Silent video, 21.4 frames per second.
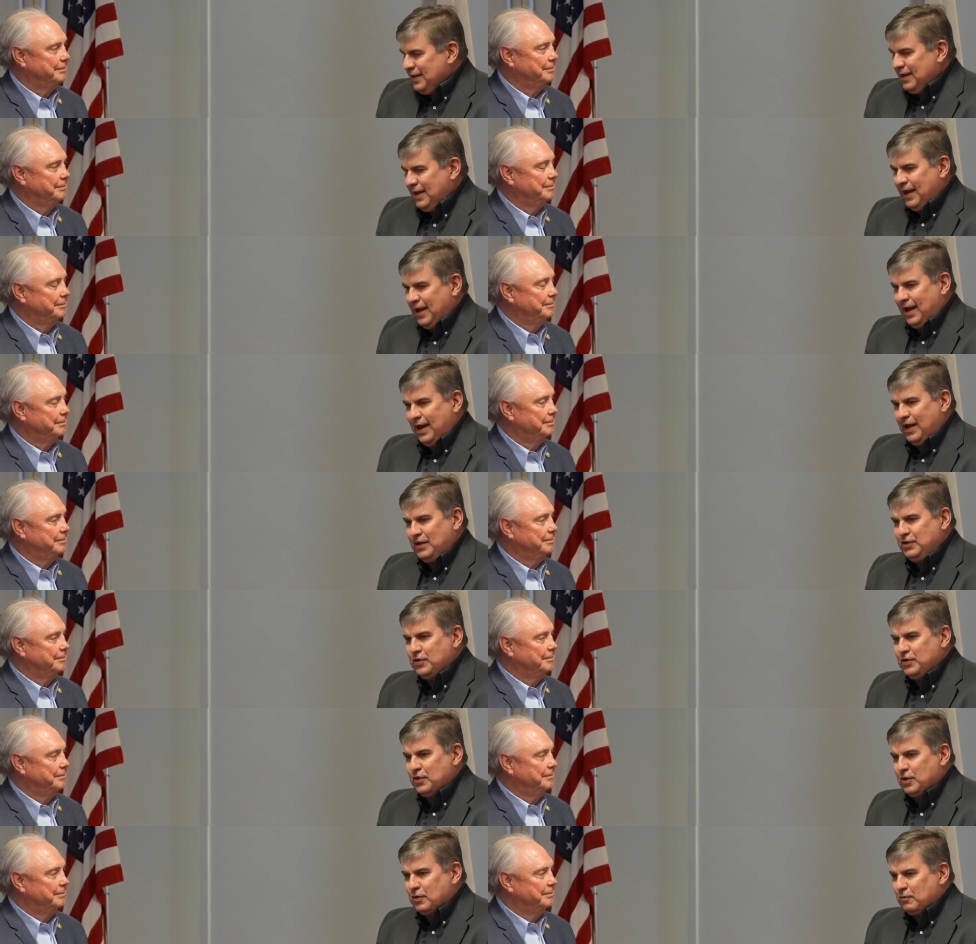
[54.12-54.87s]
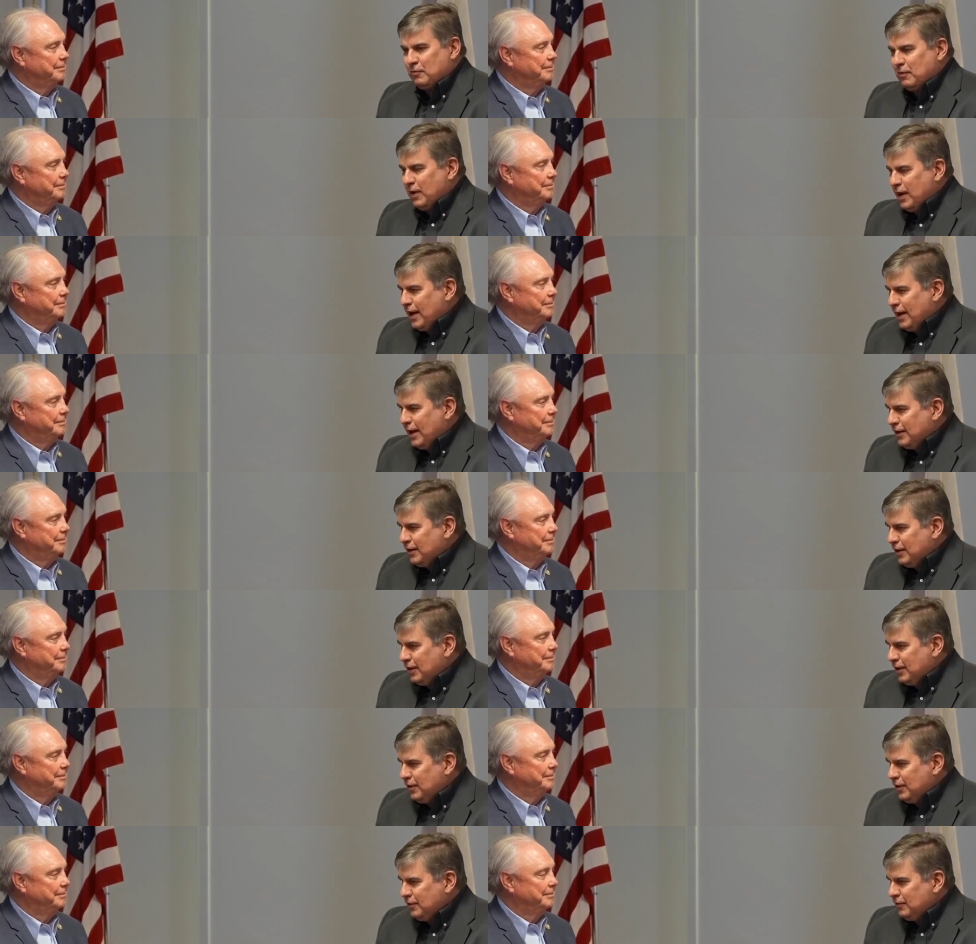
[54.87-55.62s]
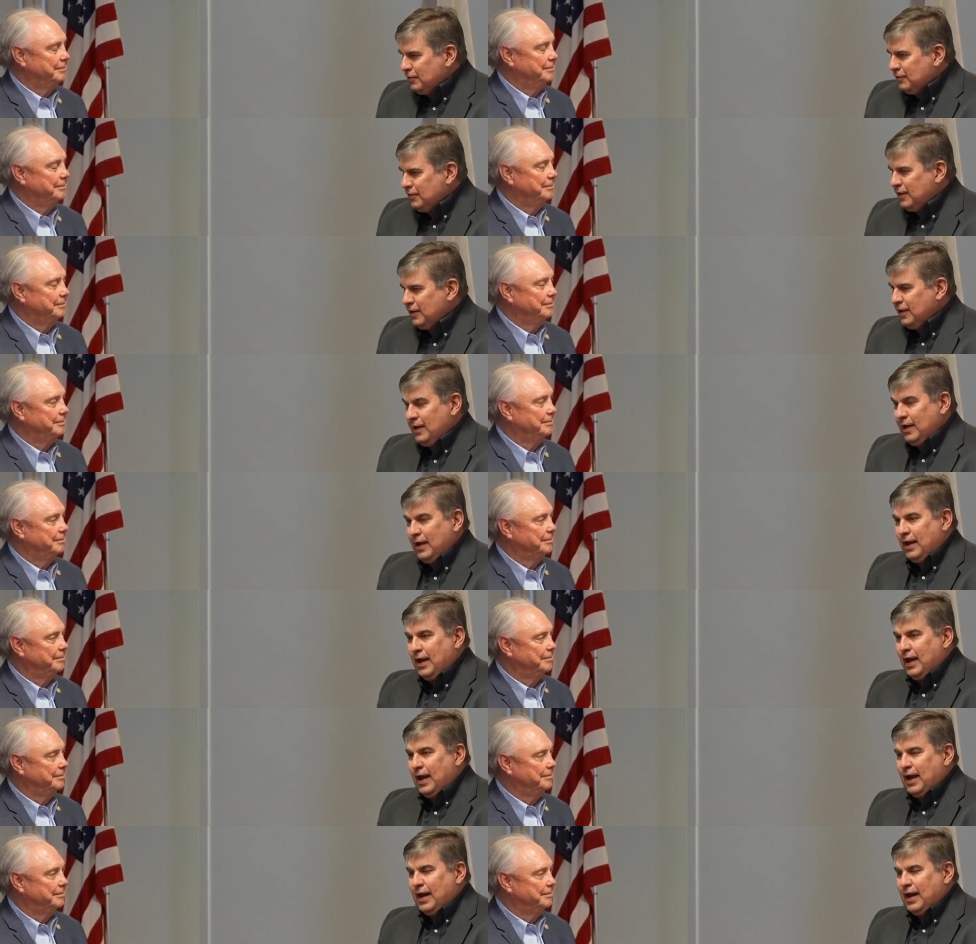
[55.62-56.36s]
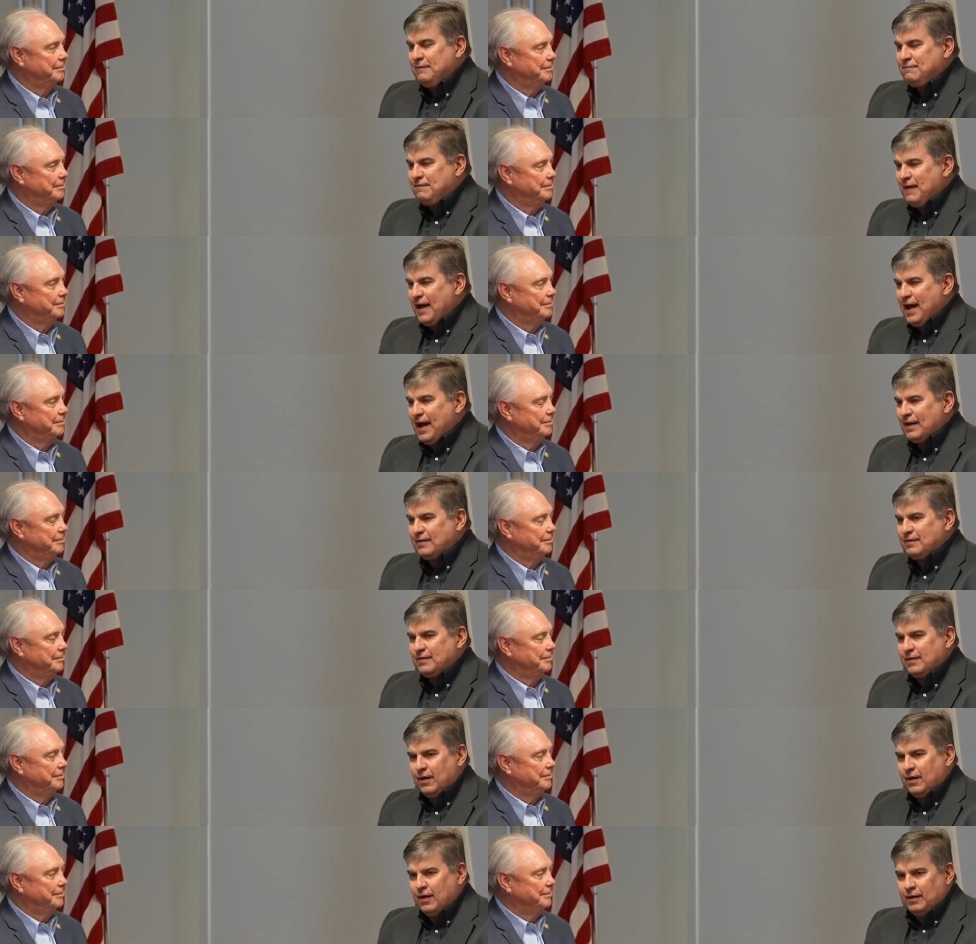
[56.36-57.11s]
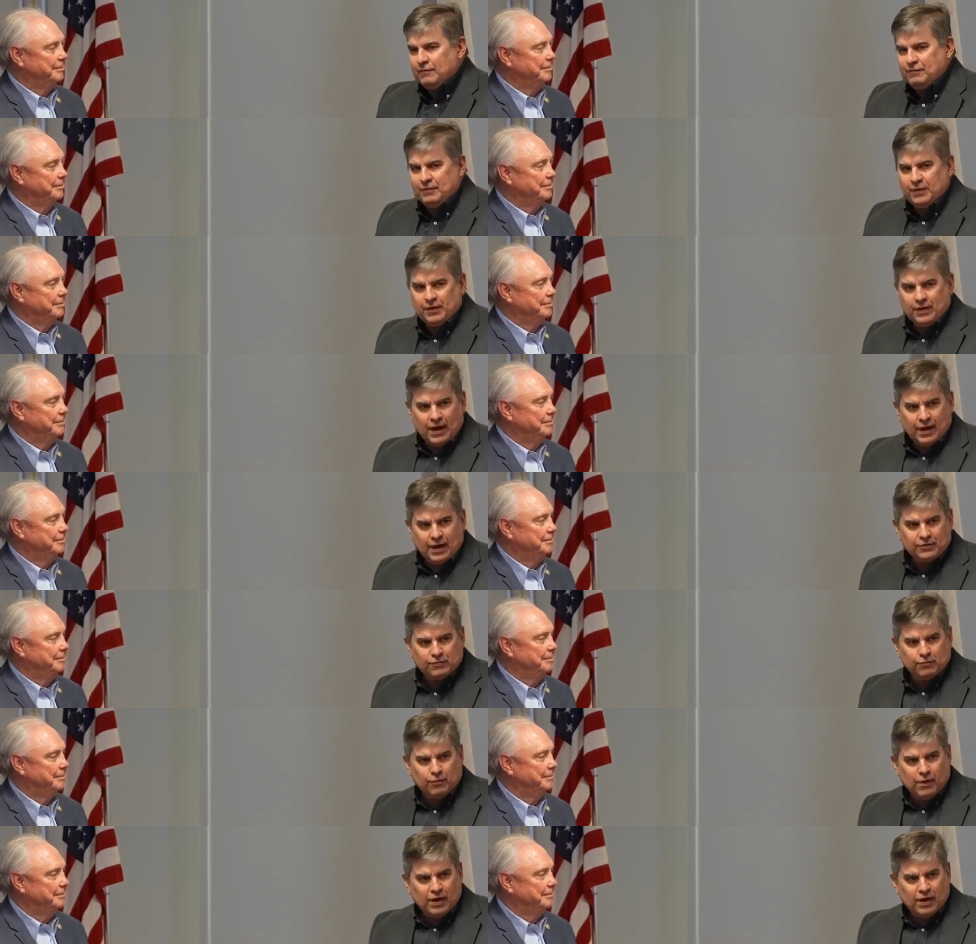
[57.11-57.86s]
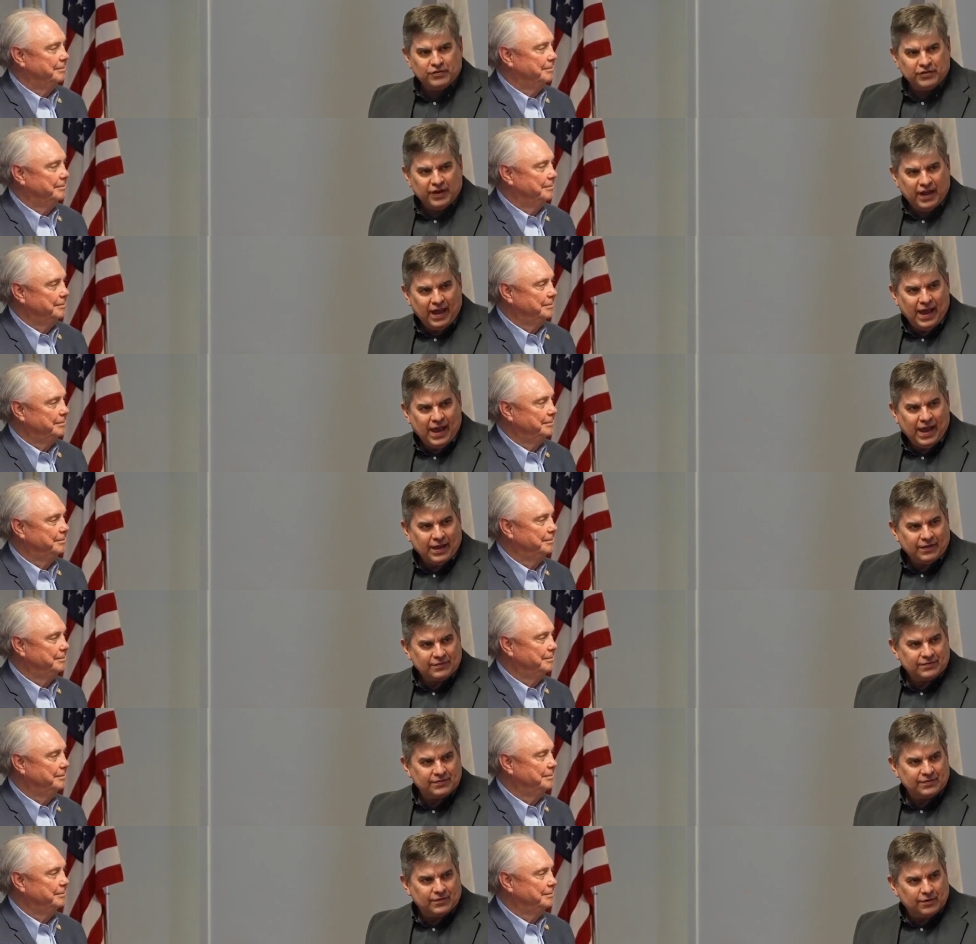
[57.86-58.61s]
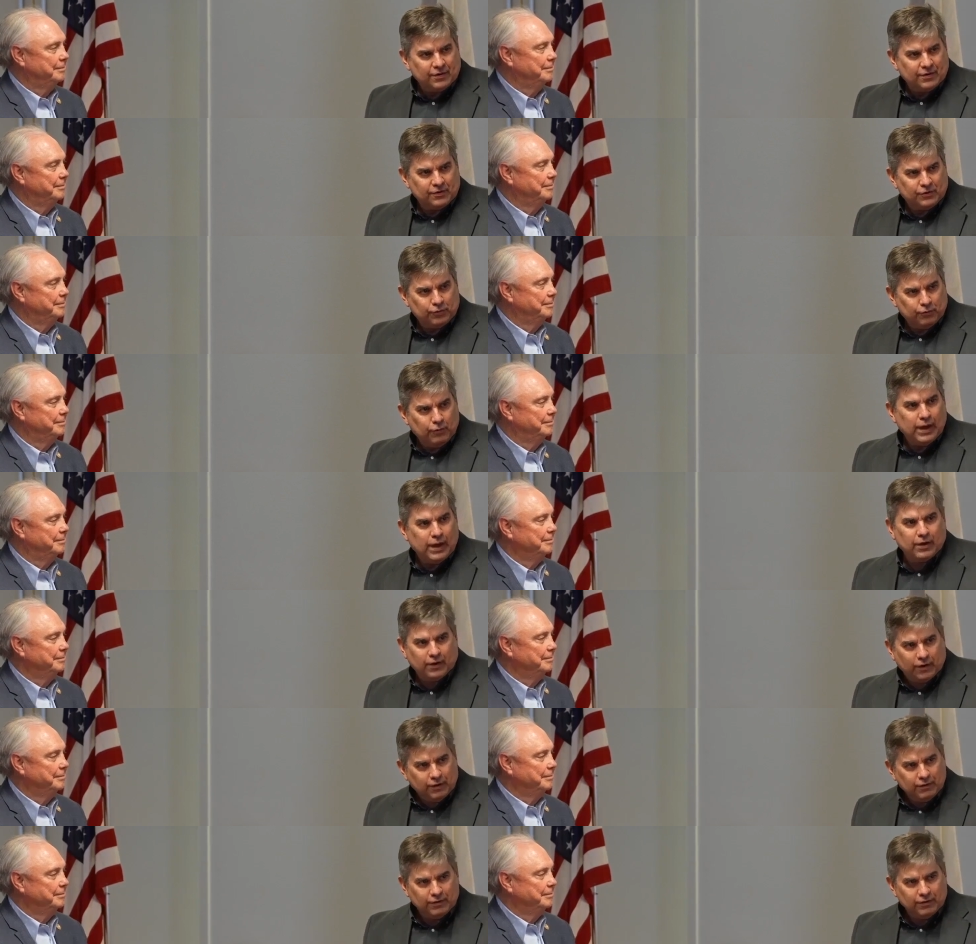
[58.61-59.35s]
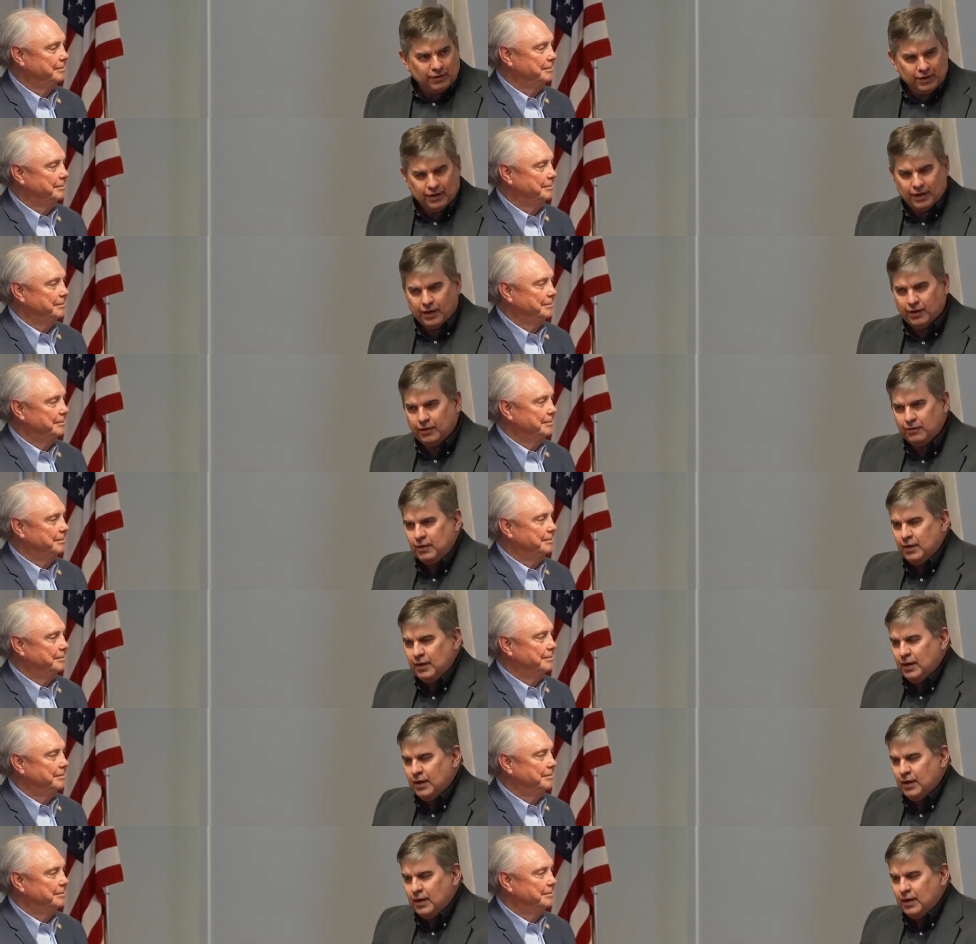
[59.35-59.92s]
Speaker 1: and you're a rhino, in fact, uh, if you guys watch X or Twitter, you know,